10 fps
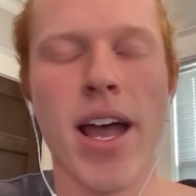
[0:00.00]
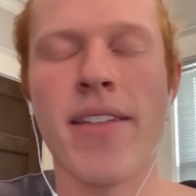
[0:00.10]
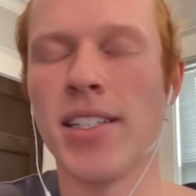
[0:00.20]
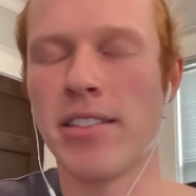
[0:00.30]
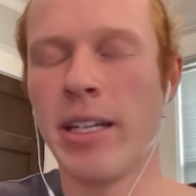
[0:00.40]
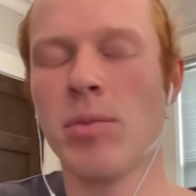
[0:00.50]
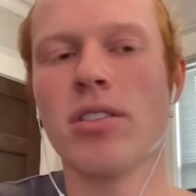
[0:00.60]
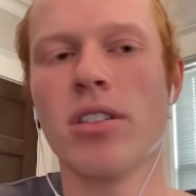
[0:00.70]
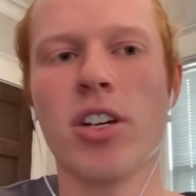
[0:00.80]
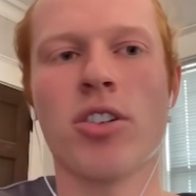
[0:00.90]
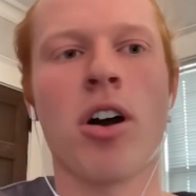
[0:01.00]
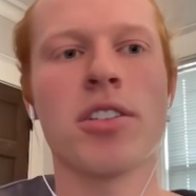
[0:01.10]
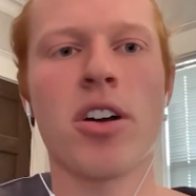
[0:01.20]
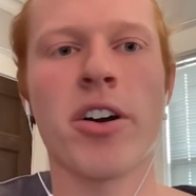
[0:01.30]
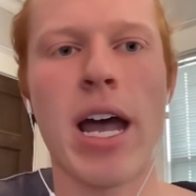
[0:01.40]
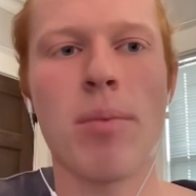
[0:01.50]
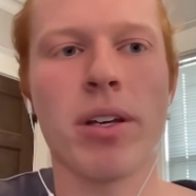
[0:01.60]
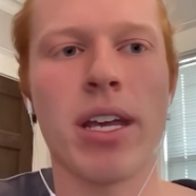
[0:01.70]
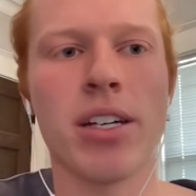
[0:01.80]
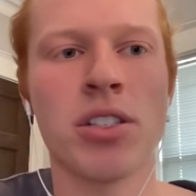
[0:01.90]
And then seamlessly across our
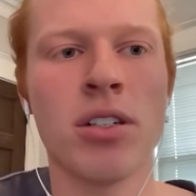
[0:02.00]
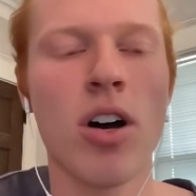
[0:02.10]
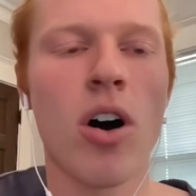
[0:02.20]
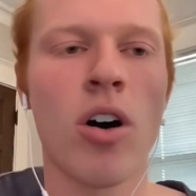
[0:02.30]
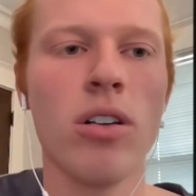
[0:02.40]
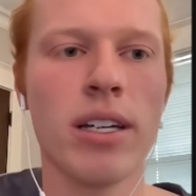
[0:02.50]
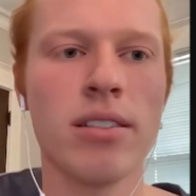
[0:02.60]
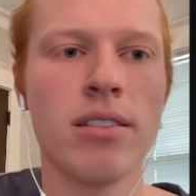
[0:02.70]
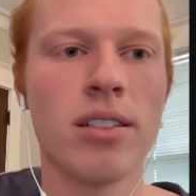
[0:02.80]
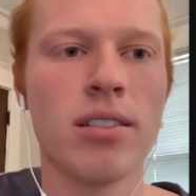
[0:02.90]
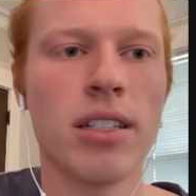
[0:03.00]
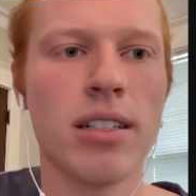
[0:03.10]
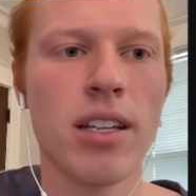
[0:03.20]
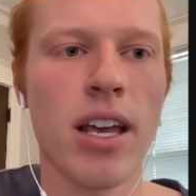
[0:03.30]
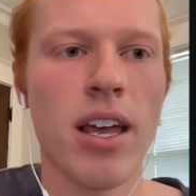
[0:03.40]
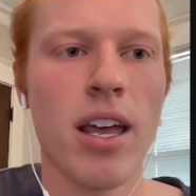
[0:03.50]
application, all instances